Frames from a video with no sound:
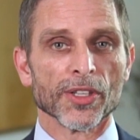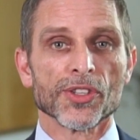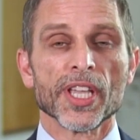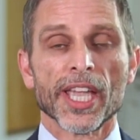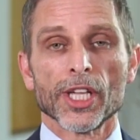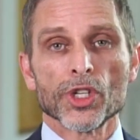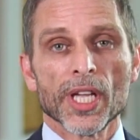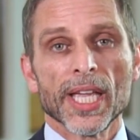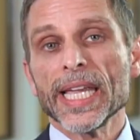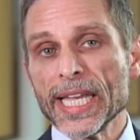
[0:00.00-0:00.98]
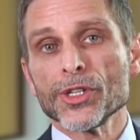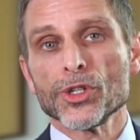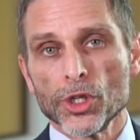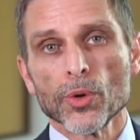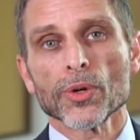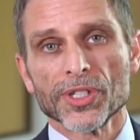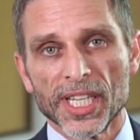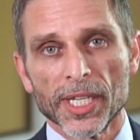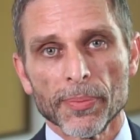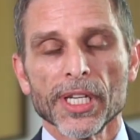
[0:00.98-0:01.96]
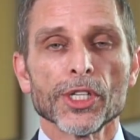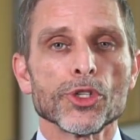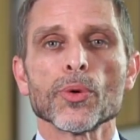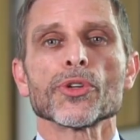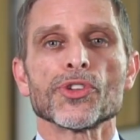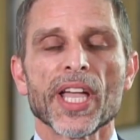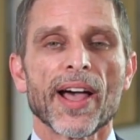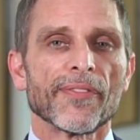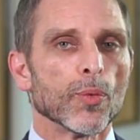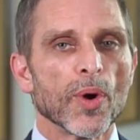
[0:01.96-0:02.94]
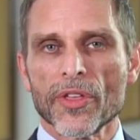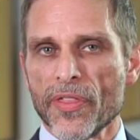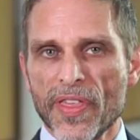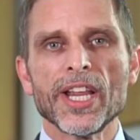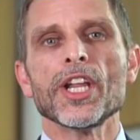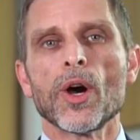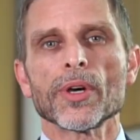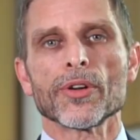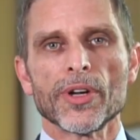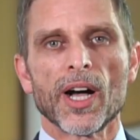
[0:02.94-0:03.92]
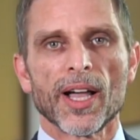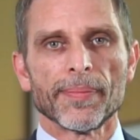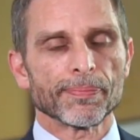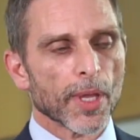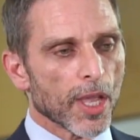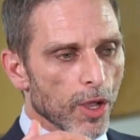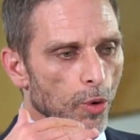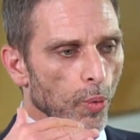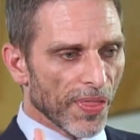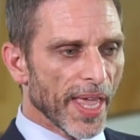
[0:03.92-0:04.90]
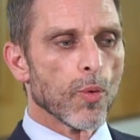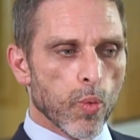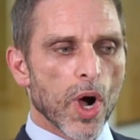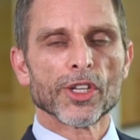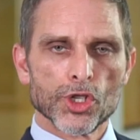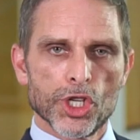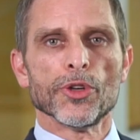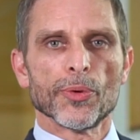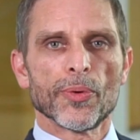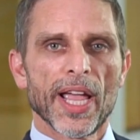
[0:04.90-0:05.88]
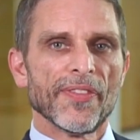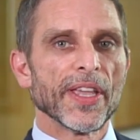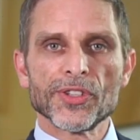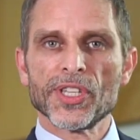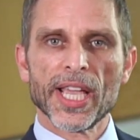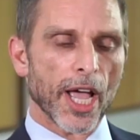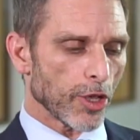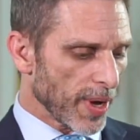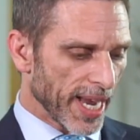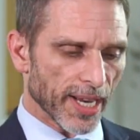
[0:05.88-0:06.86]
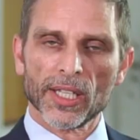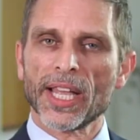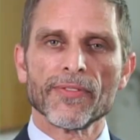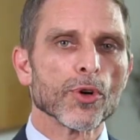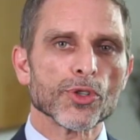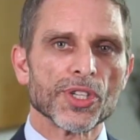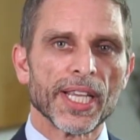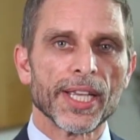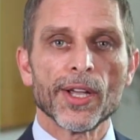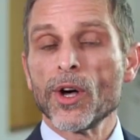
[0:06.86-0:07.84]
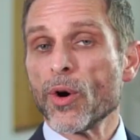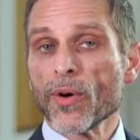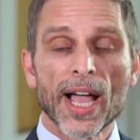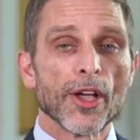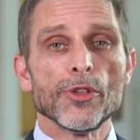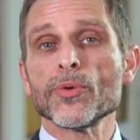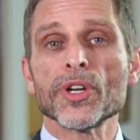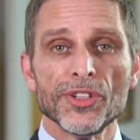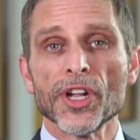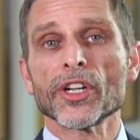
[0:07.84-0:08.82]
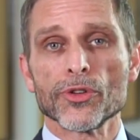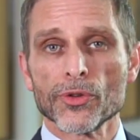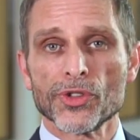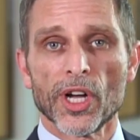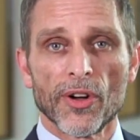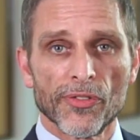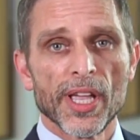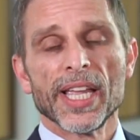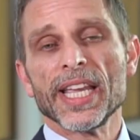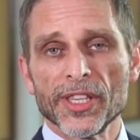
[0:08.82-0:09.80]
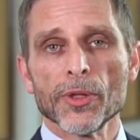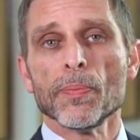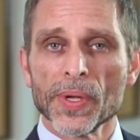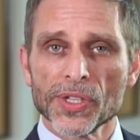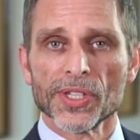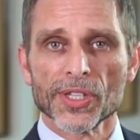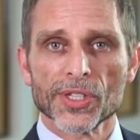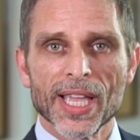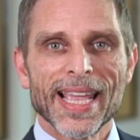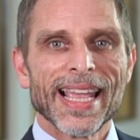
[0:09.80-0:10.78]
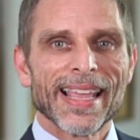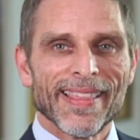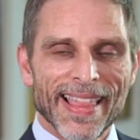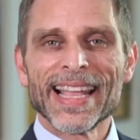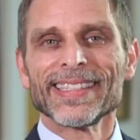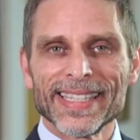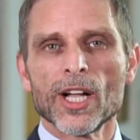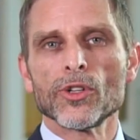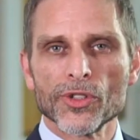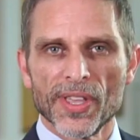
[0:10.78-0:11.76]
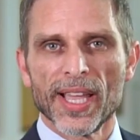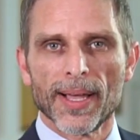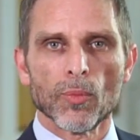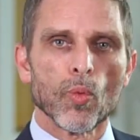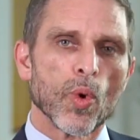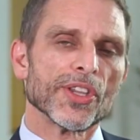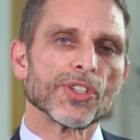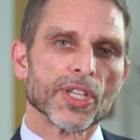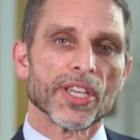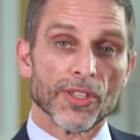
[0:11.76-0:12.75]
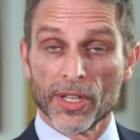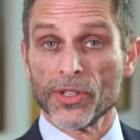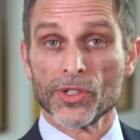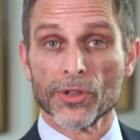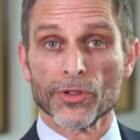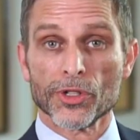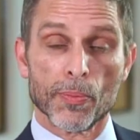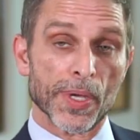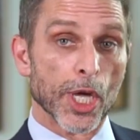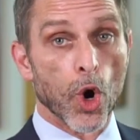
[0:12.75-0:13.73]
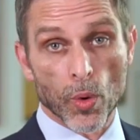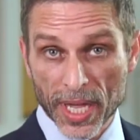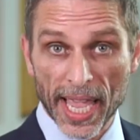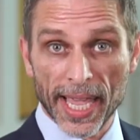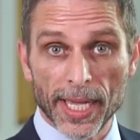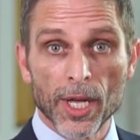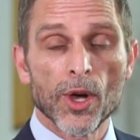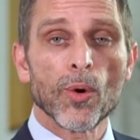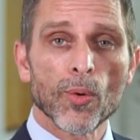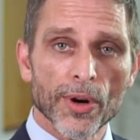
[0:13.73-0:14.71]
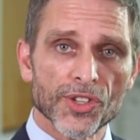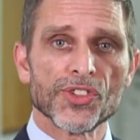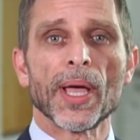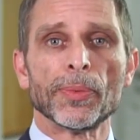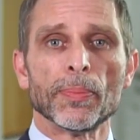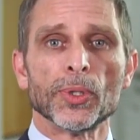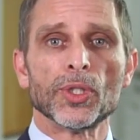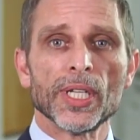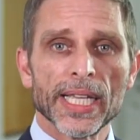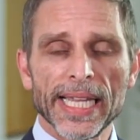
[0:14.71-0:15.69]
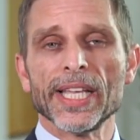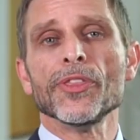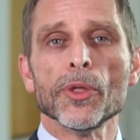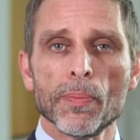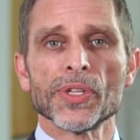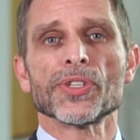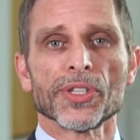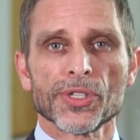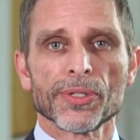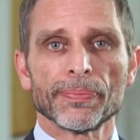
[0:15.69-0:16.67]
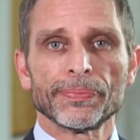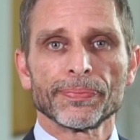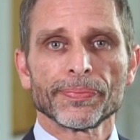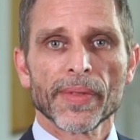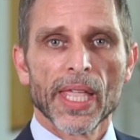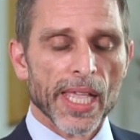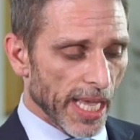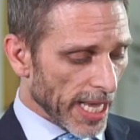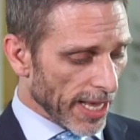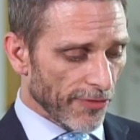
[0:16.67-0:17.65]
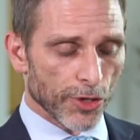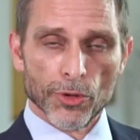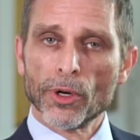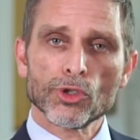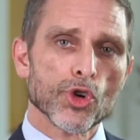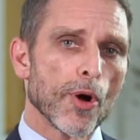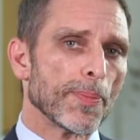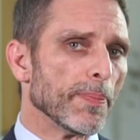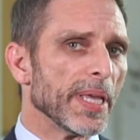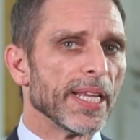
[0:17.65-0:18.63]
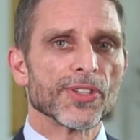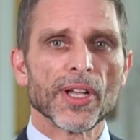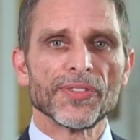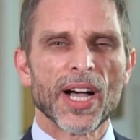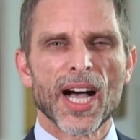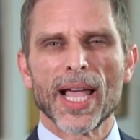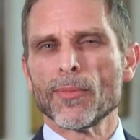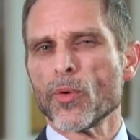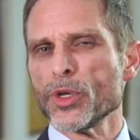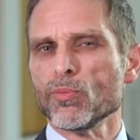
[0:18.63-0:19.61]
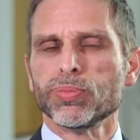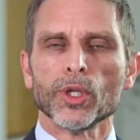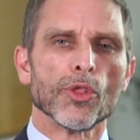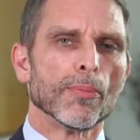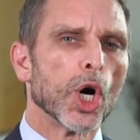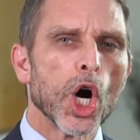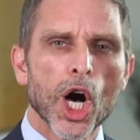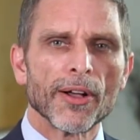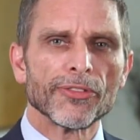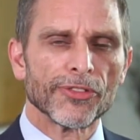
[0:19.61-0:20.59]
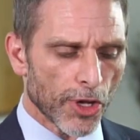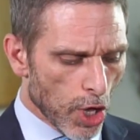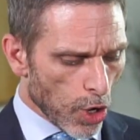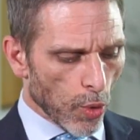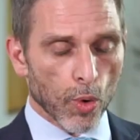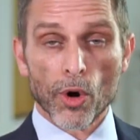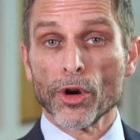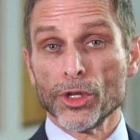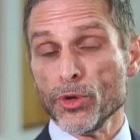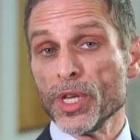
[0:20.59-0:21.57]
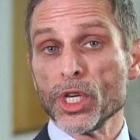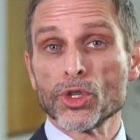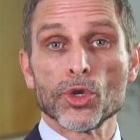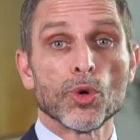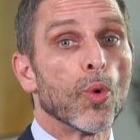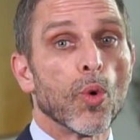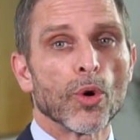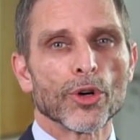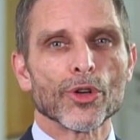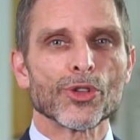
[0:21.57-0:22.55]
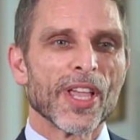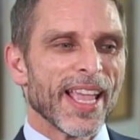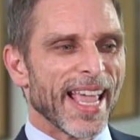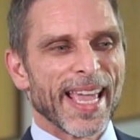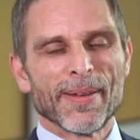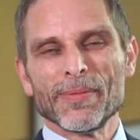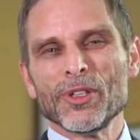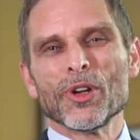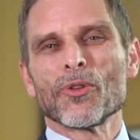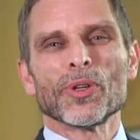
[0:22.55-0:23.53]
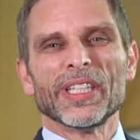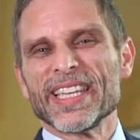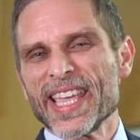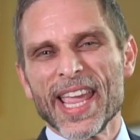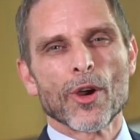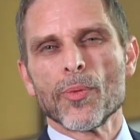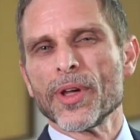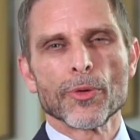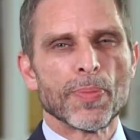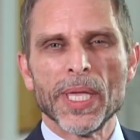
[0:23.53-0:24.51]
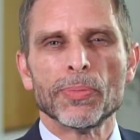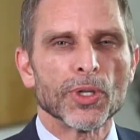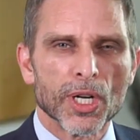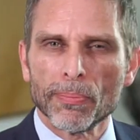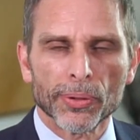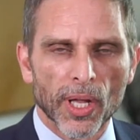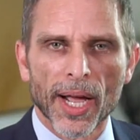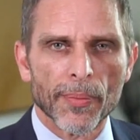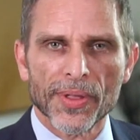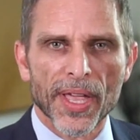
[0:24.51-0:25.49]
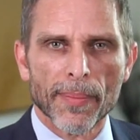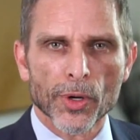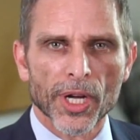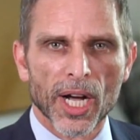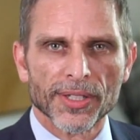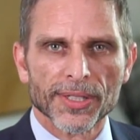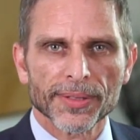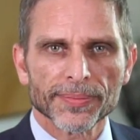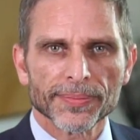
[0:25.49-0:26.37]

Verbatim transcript: on stage, is your team. It's your staff. And whether they know it or not, when they watch you and they see how you handle adversity or how you conduct yourself in the business, that tells them what is con- considered to be okay or acceptable in the business. If you don't show up at meetings on time, or you blow them off, or you issue orders and you don't really care whether people comply with them or not,